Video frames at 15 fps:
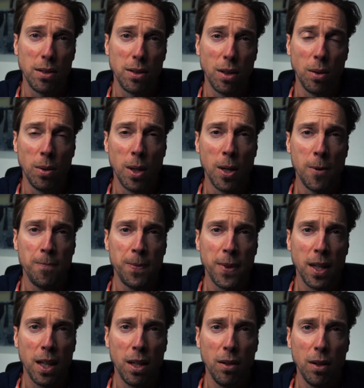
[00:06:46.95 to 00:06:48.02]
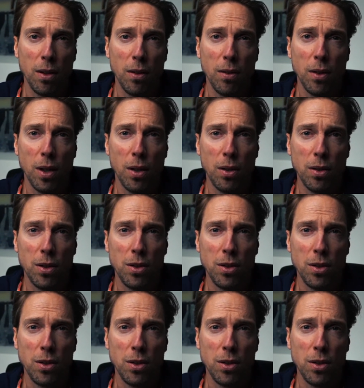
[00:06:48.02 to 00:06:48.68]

So the